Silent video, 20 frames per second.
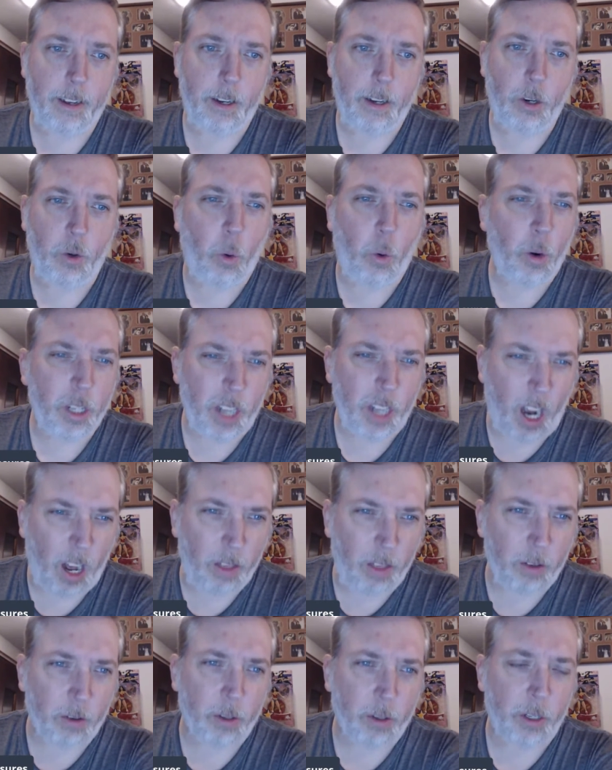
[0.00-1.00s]
towards
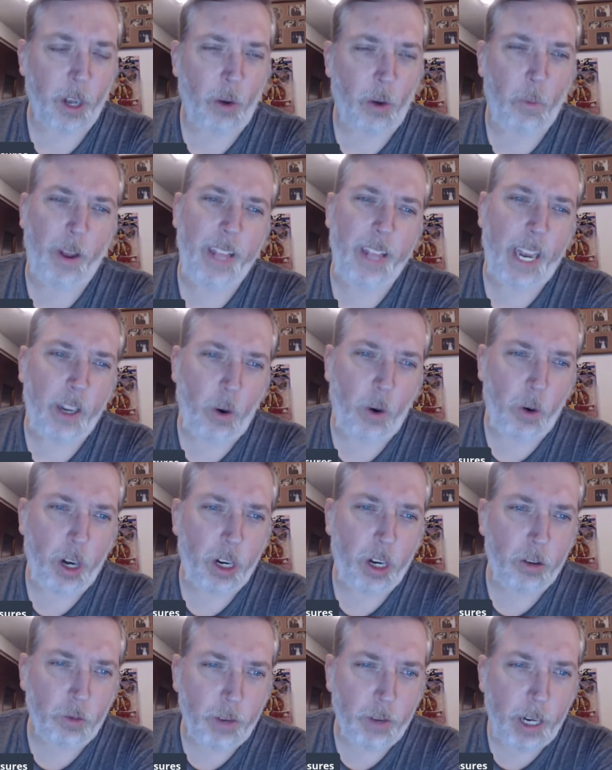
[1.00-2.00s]
others when they don't
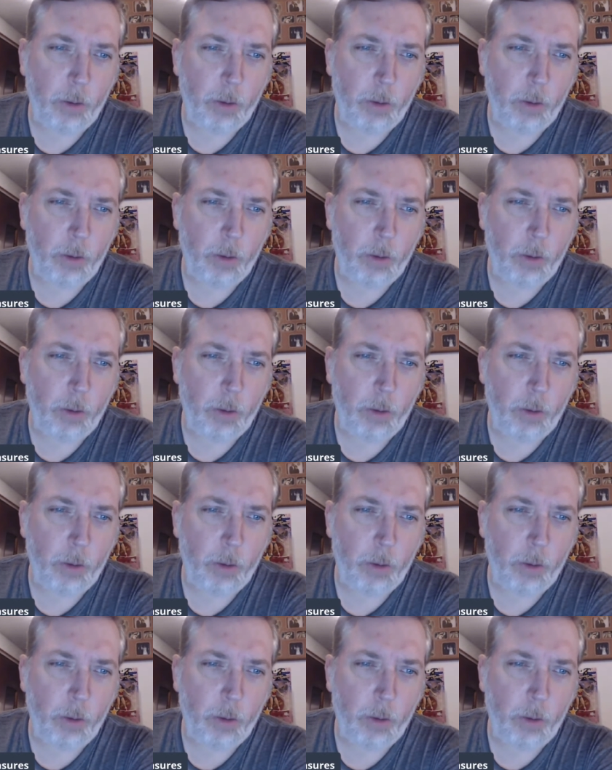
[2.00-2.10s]
agree